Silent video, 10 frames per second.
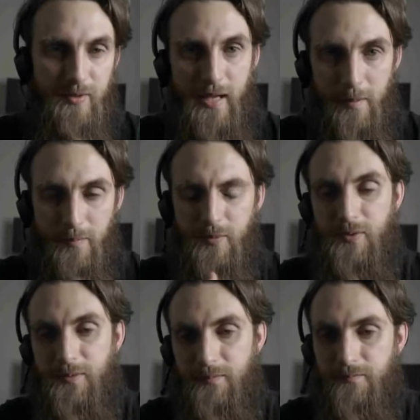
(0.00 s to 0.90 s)

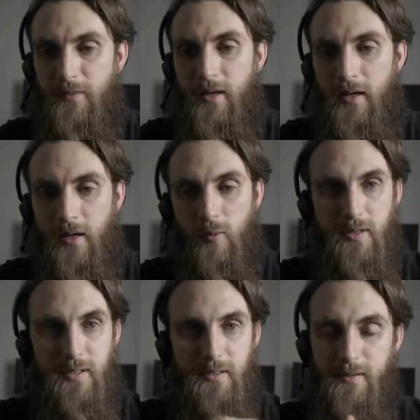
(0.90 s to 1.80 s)
samples,
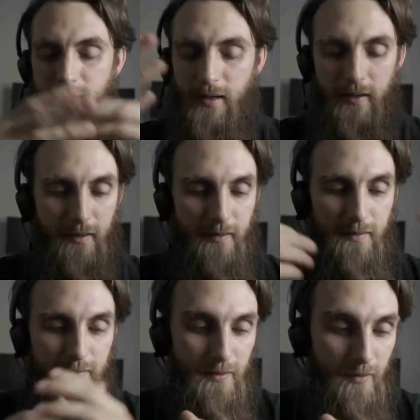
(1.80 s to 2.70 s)
which
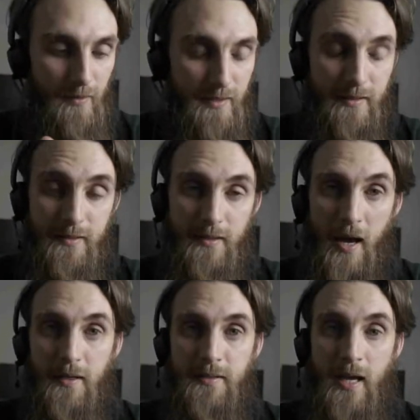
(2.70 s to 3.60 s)
is
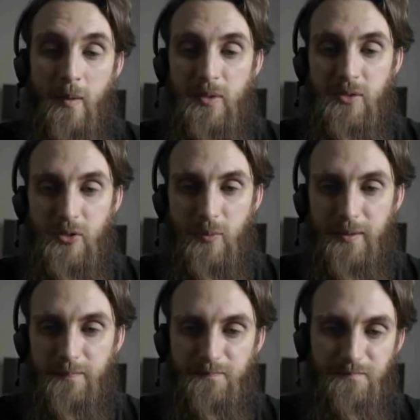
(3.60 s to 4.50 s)
kind of time
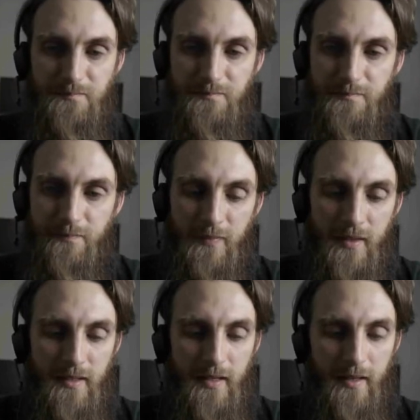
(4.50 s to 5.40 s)
consuming.
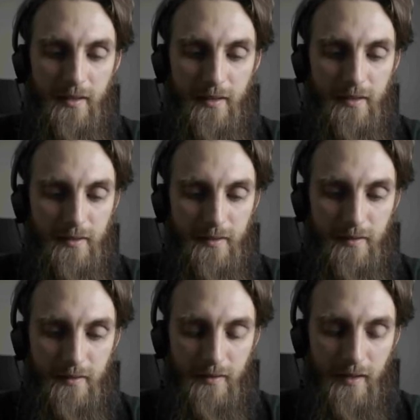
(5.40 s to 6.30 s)
And
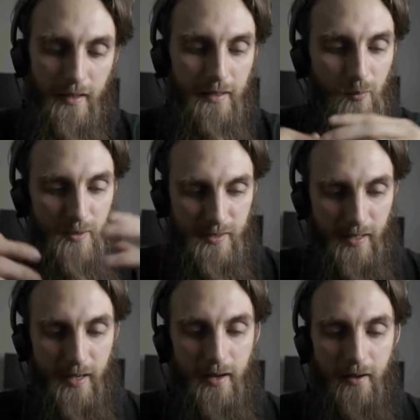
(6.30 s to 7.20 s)
then once
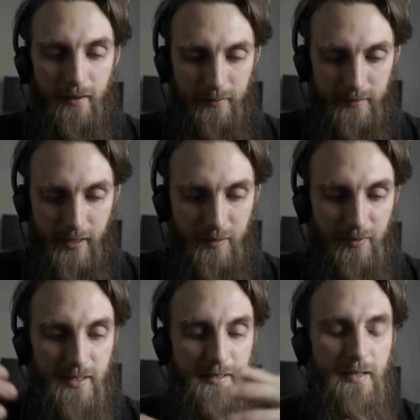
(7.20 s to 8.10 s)
that takes
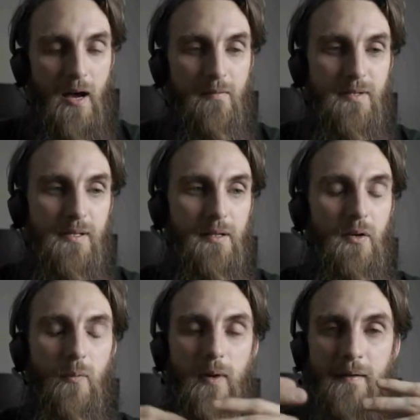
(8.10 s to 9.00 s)
place, then obviously
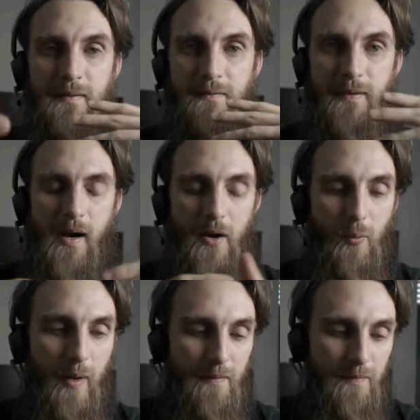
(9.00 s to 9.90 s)
we have to figure out a
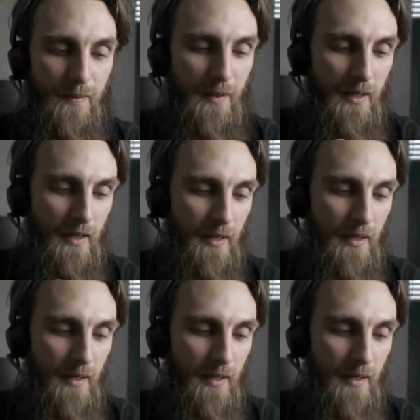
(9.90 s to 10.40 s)
way for